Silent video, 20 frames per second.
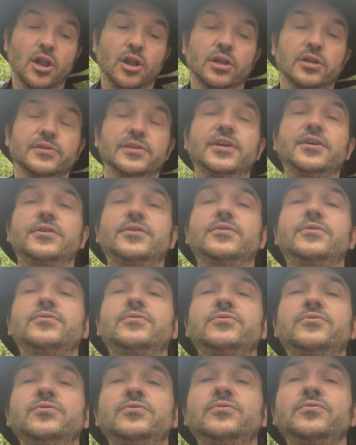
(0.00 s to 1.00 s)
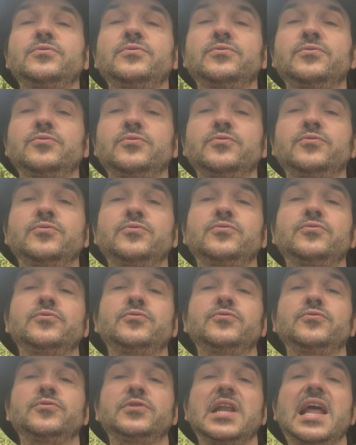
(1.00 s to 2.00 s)
Low
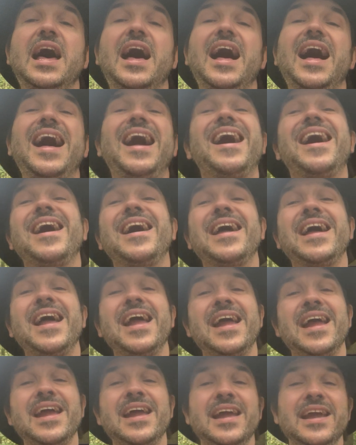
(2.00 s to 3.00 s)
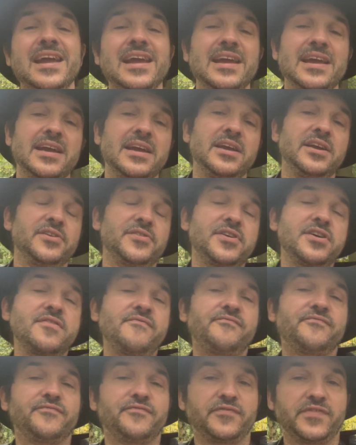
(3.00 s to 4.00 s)
lie the
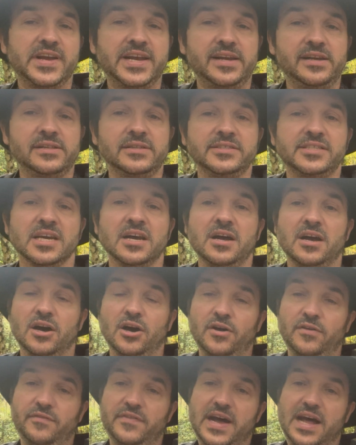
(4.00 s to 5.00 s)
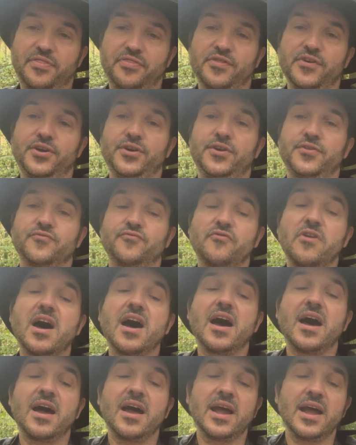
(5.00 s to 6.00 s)
fields of
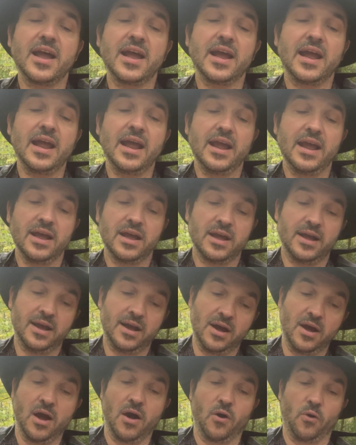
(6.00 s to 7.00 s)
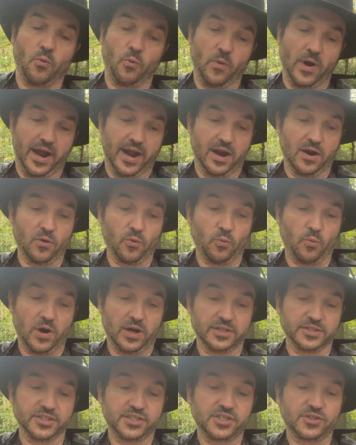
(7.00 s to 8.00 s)
Athenry, where
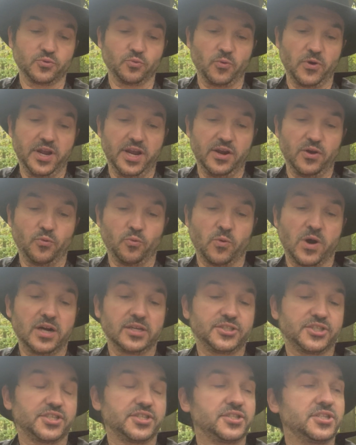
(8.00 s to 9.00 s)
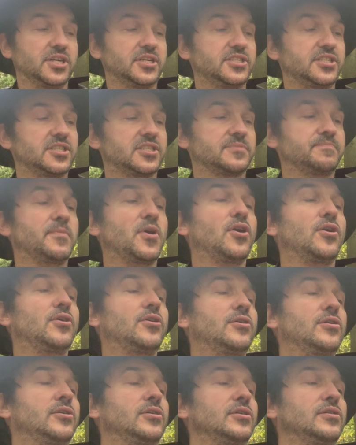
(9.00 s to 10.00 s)
once we watched the
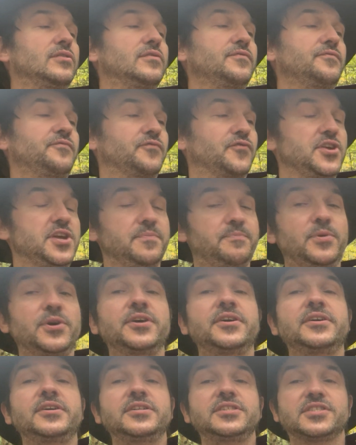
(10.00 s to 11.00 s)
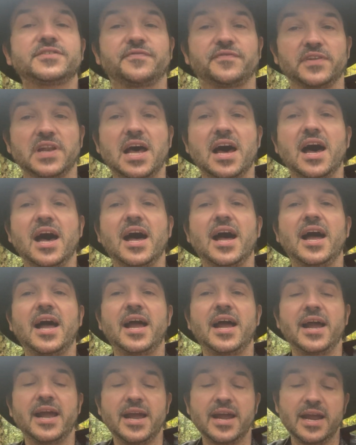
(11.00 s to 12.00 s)
small free birds
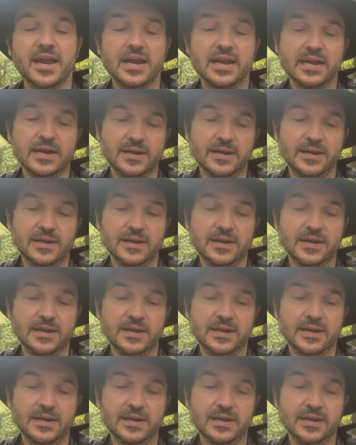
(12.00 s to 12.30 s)
fly.